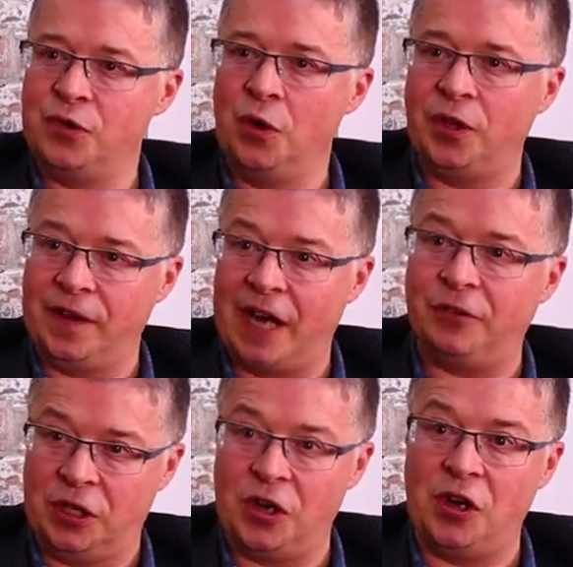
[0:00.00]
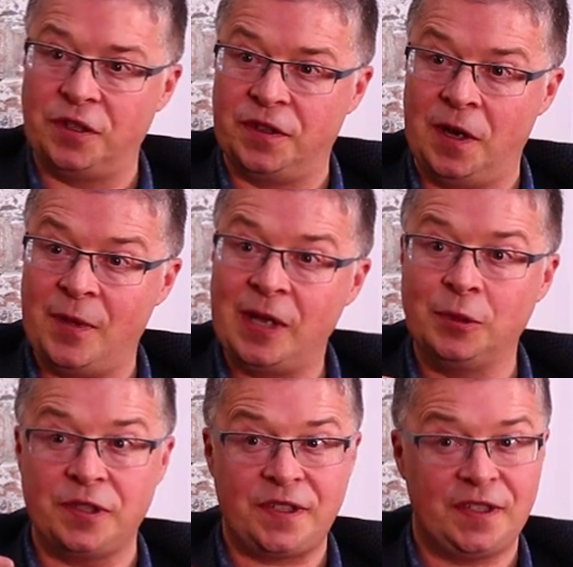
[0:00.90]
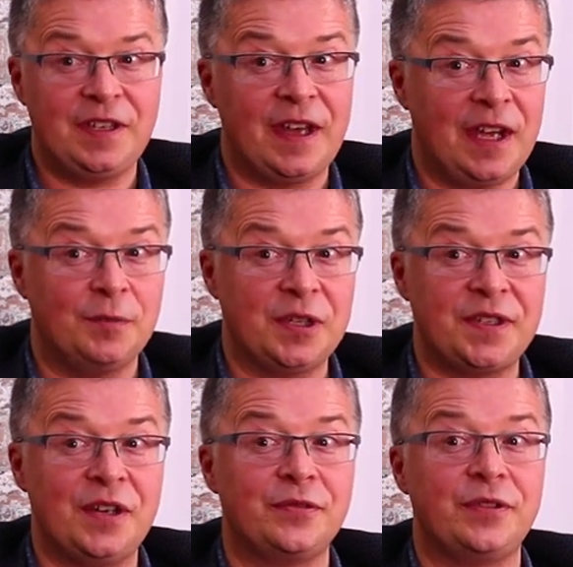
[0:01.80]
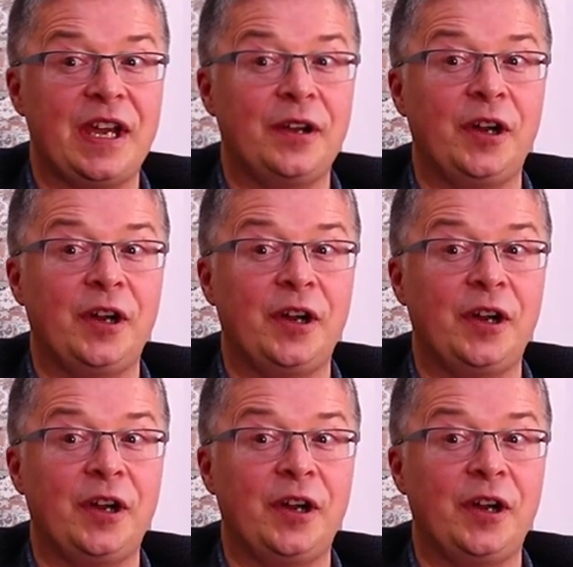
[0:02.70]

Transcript: on in that regard, that I'm able to see that in myself now,